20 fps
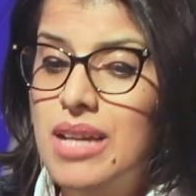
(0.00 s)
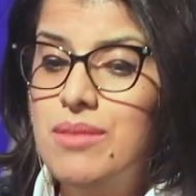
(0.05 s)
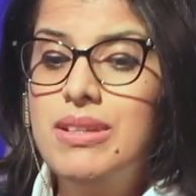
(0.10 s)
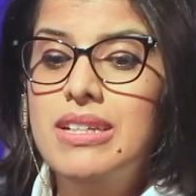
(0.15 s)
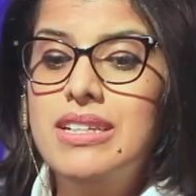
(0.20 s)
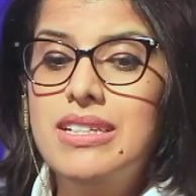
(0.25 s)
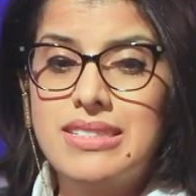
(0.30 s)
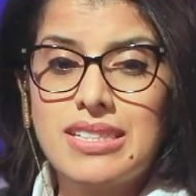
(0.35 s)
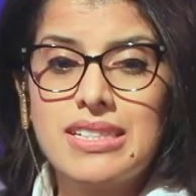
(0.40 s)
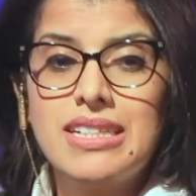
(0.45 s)
I
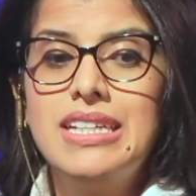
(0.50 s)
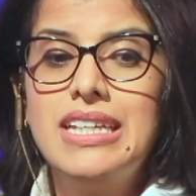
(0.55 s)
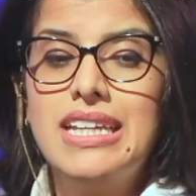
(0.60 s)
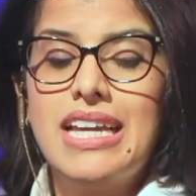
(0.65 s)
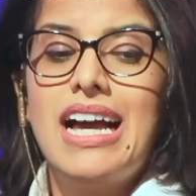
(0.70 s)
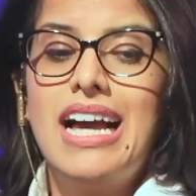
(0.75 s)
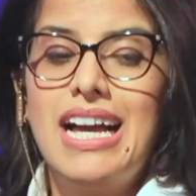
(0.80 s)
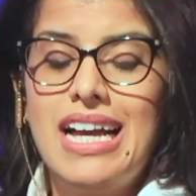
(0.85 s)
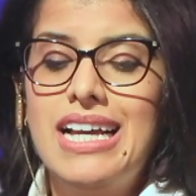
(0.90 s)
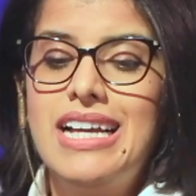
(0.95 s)
mean littering
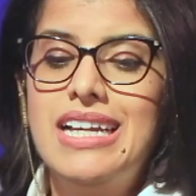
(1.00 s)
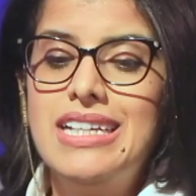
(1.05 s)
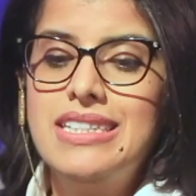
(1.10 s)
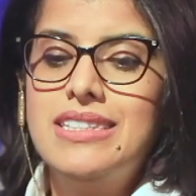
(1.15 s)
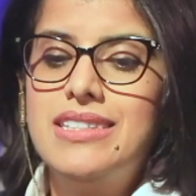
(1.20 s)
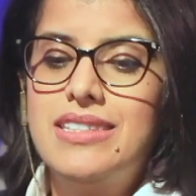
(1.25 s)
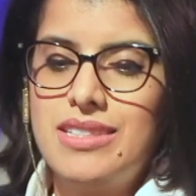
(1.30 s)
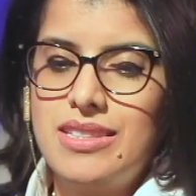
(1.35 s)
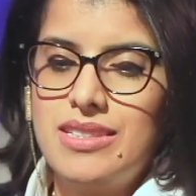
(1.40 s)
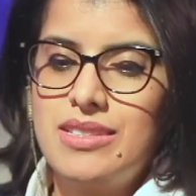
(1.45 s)
and
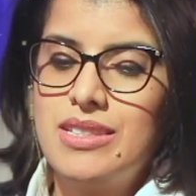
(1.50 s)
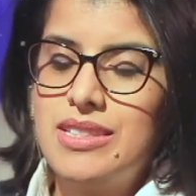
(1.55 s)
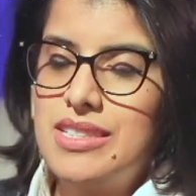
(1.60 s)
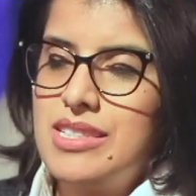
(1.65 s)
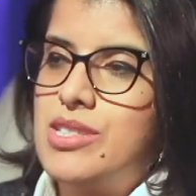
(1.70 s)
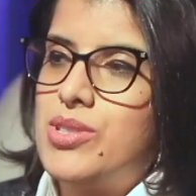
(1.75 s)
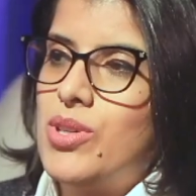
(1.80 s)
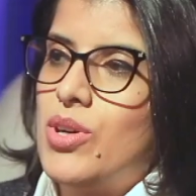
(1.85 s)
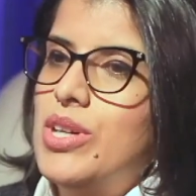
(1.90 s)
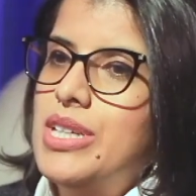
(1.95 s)

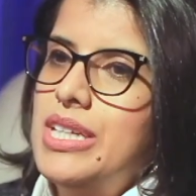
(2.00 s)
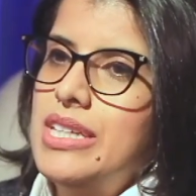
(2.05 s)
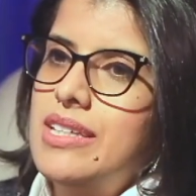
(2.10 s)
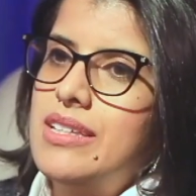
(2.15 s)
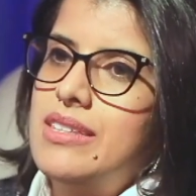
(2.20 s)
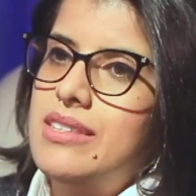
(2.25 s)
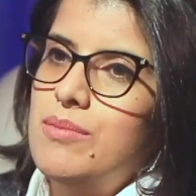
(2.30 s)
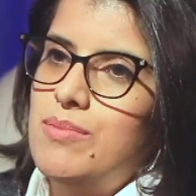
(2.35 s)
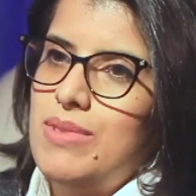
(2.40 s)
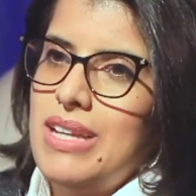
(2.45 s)
destroying
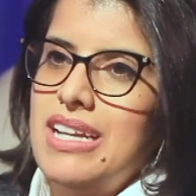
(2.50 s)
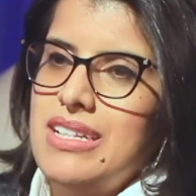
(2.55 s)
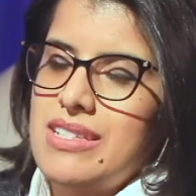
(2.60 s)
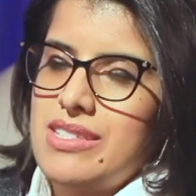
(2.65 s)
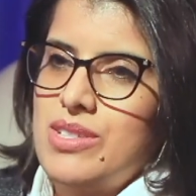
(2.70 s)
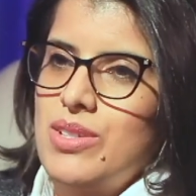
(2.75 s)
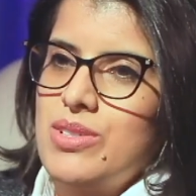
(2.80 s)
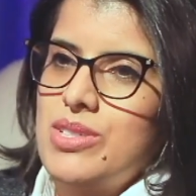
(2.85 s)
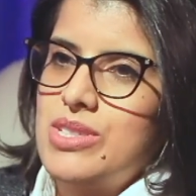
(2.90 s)
the plants. Not